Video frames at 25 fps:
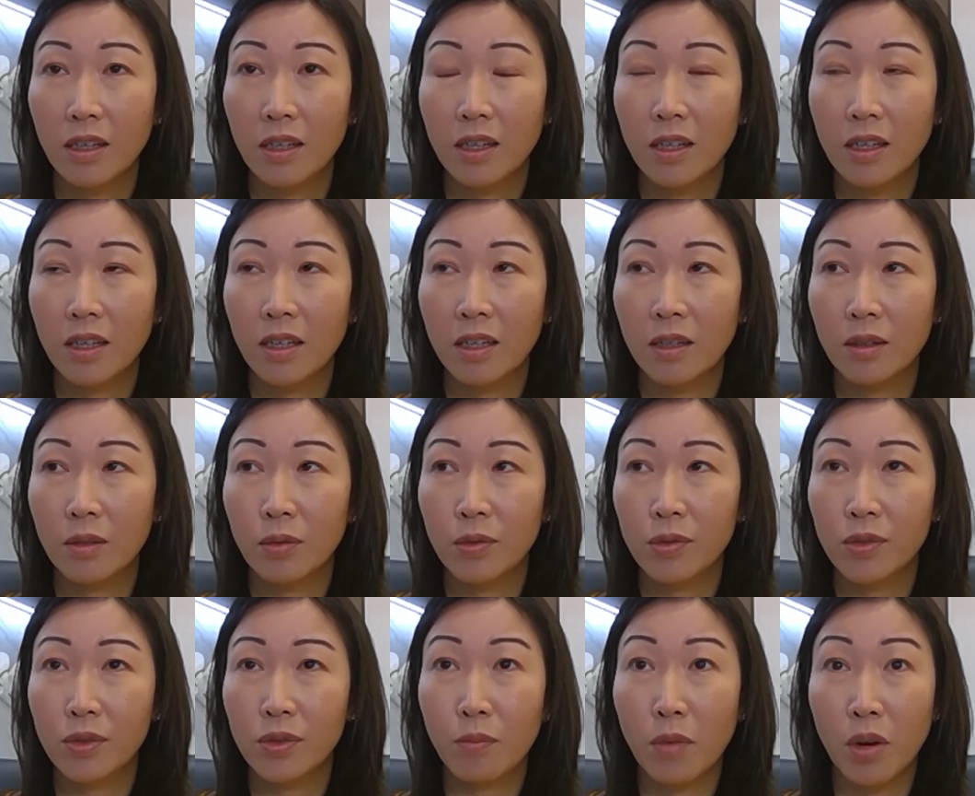uh,
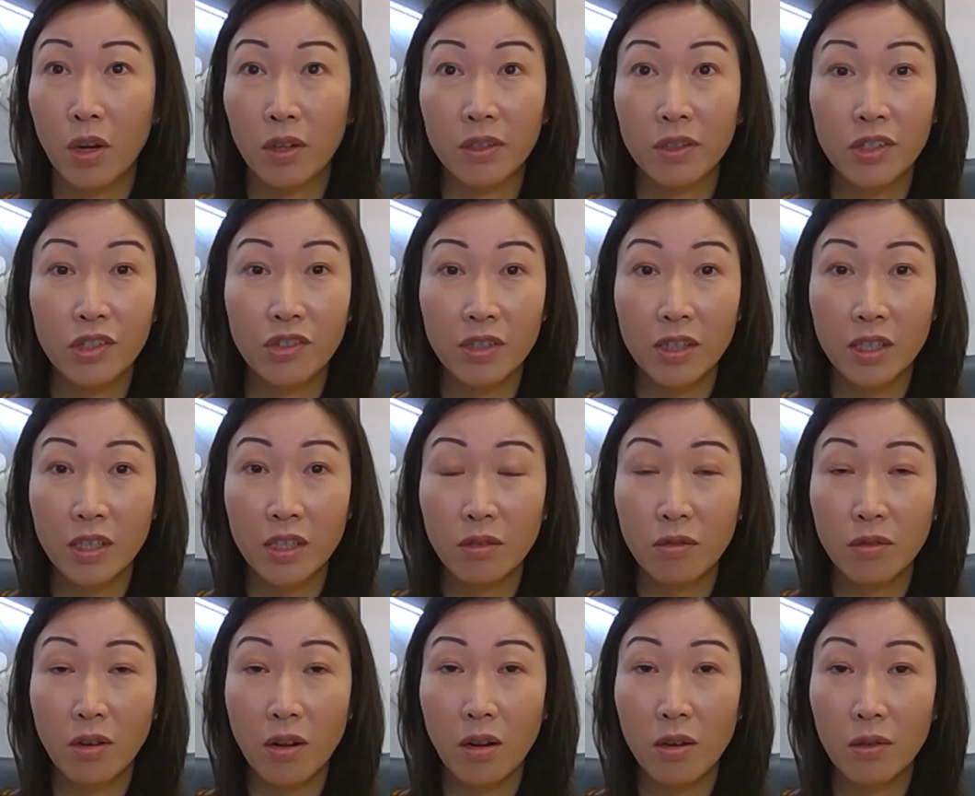who's monitoring you
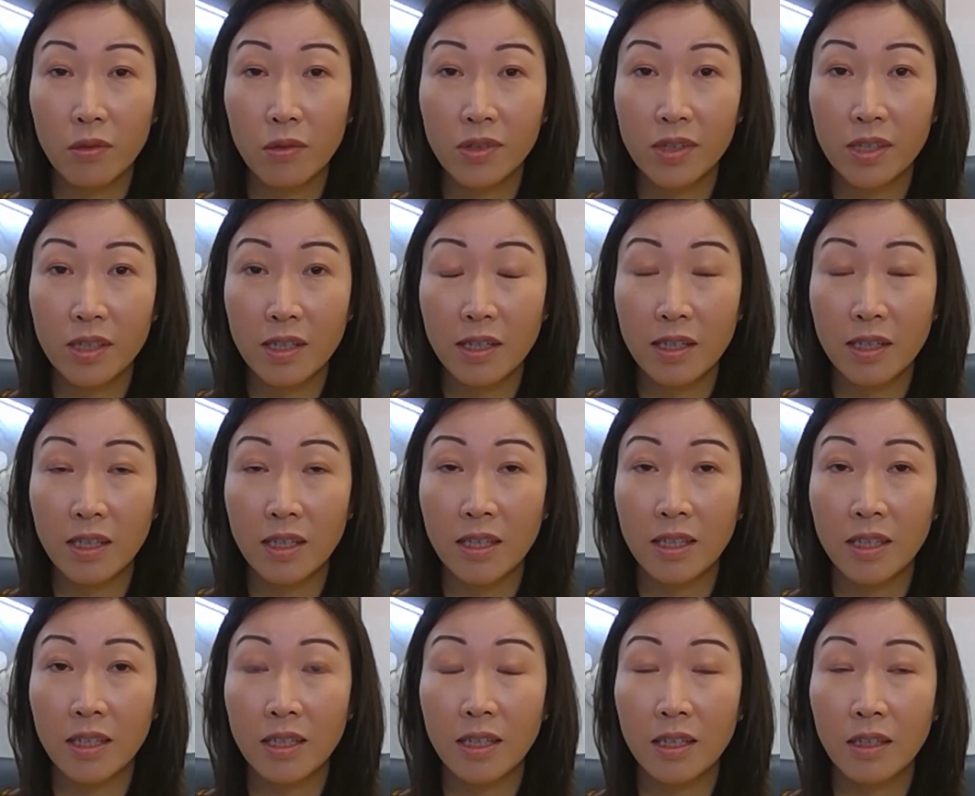
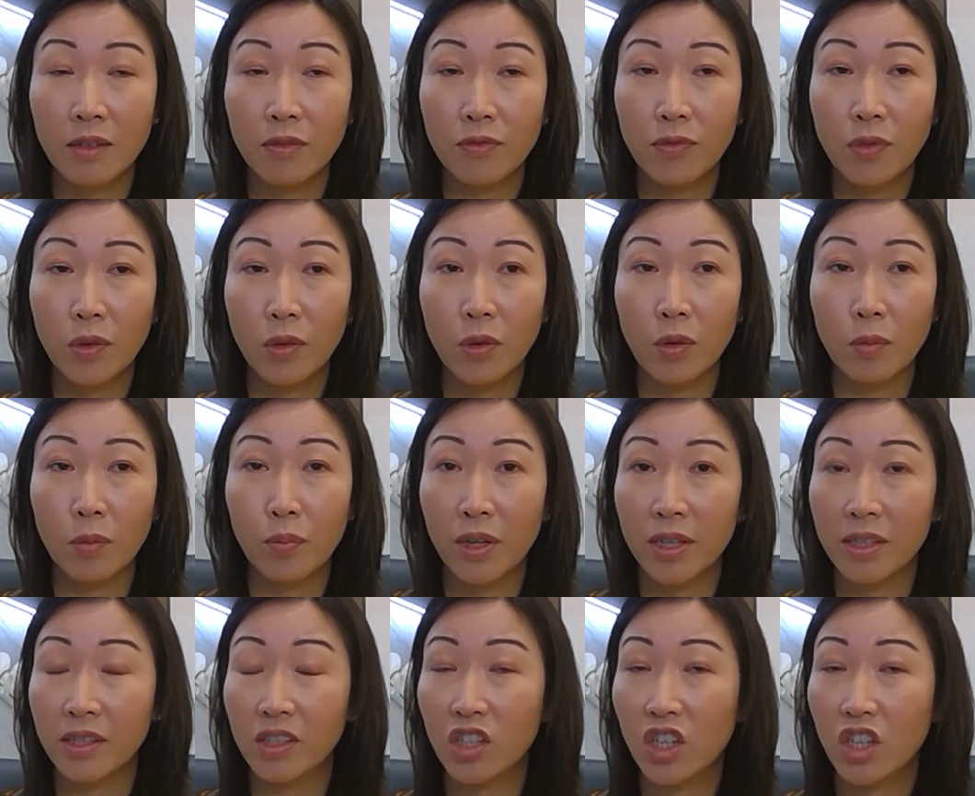closely for
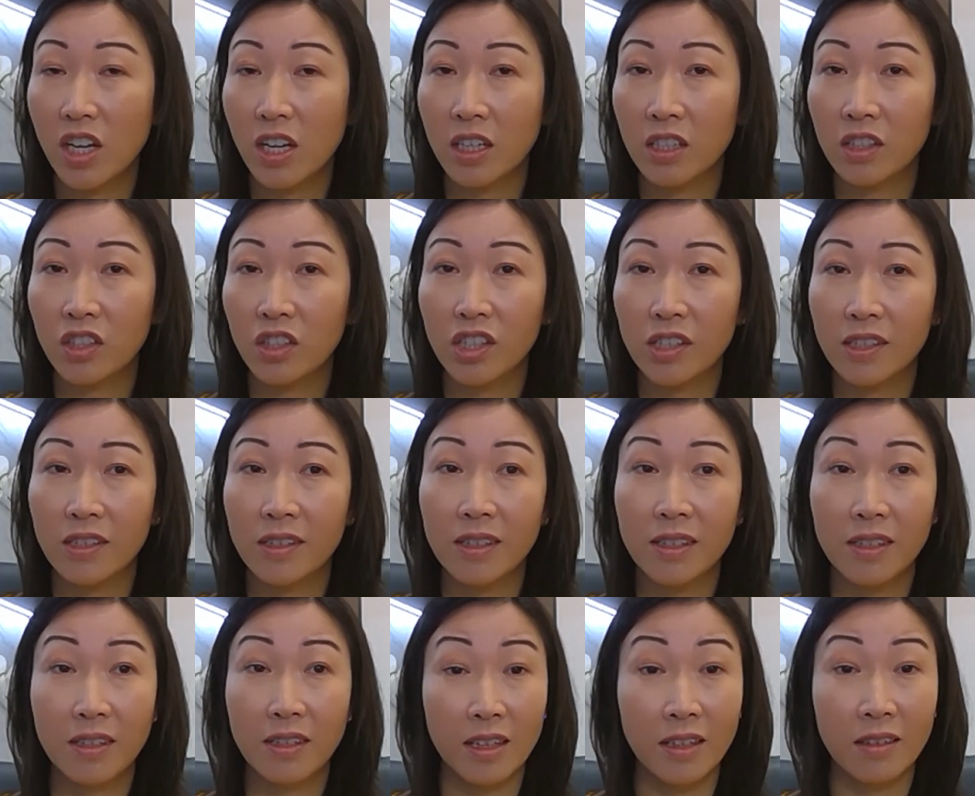breast
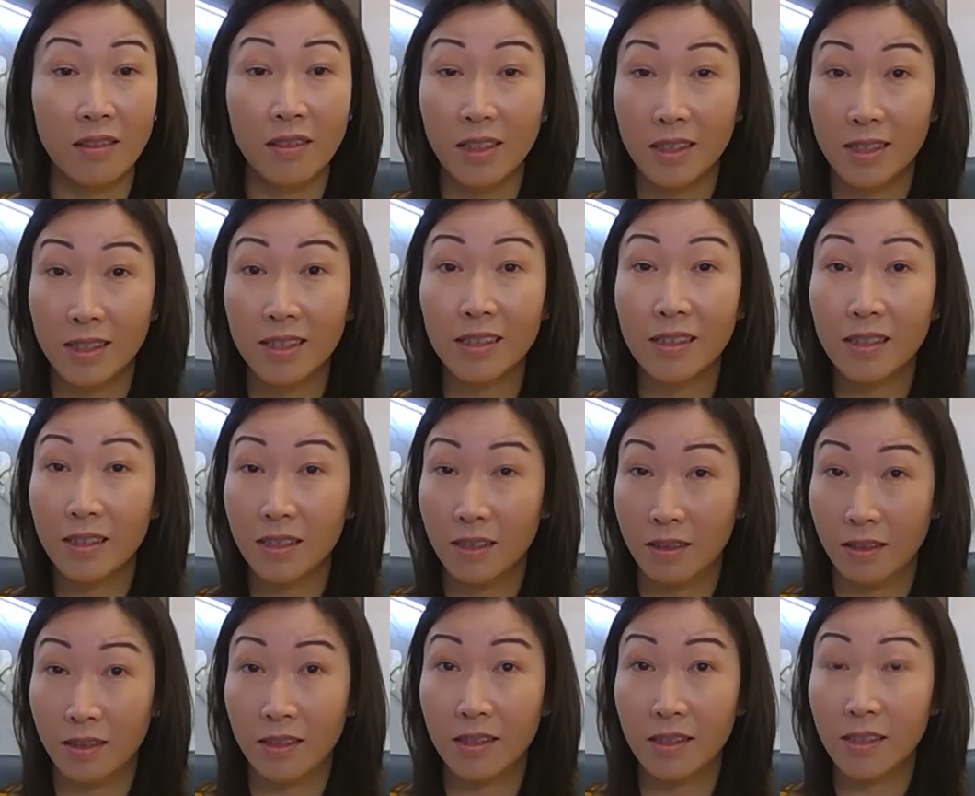changes, then this is
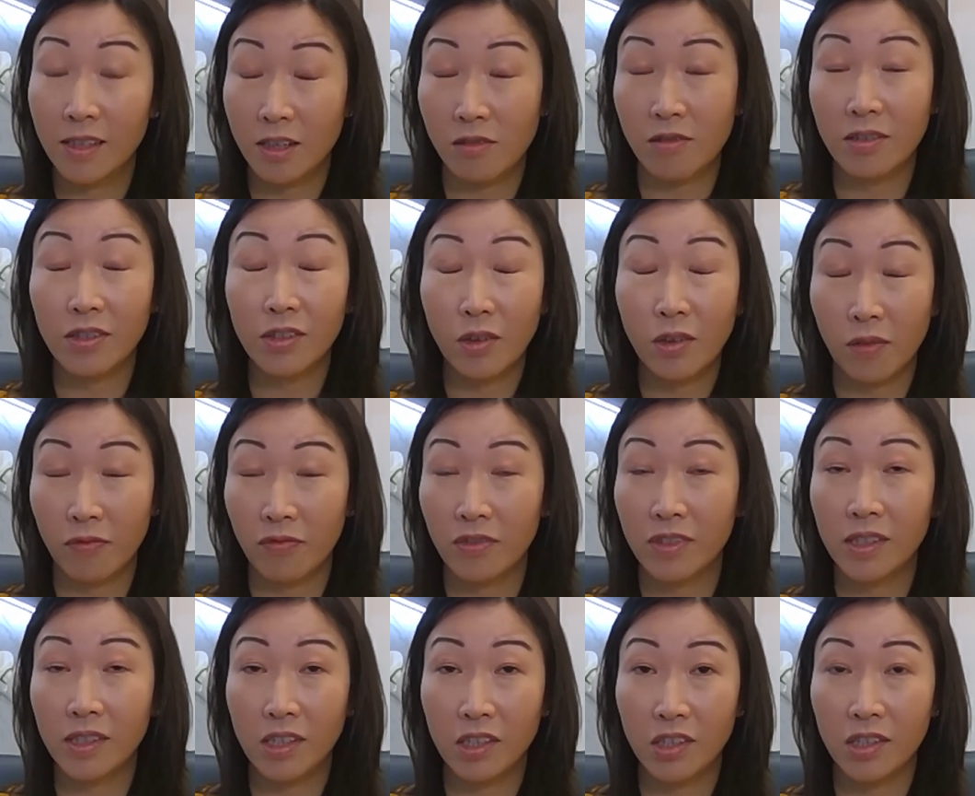a, a serious
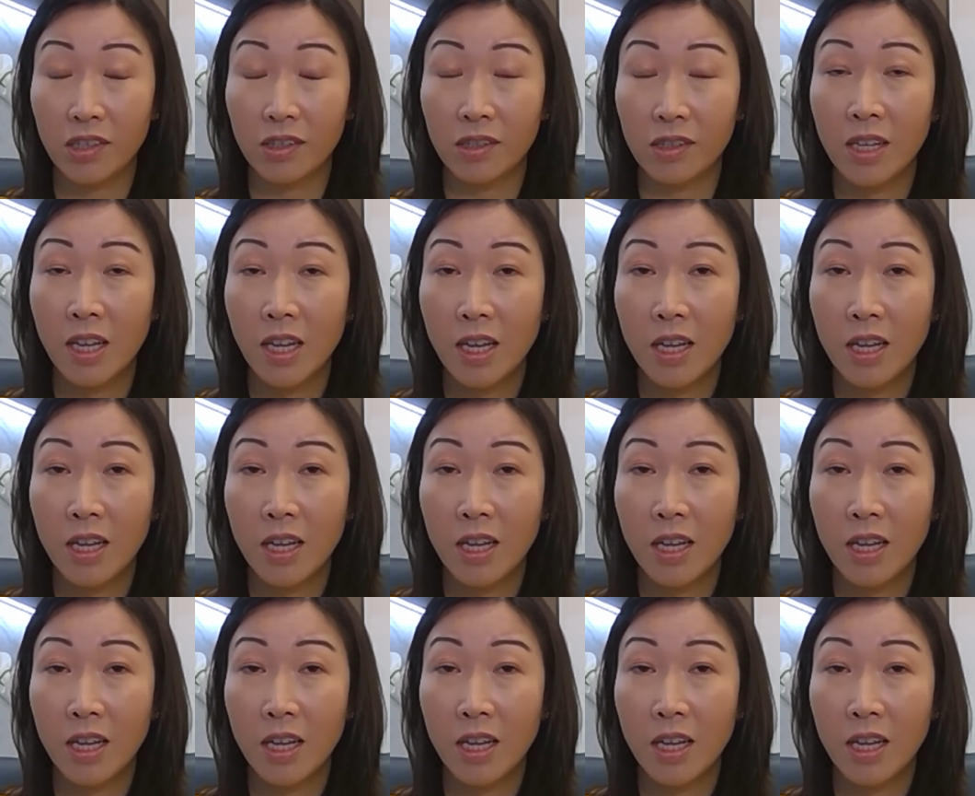conversation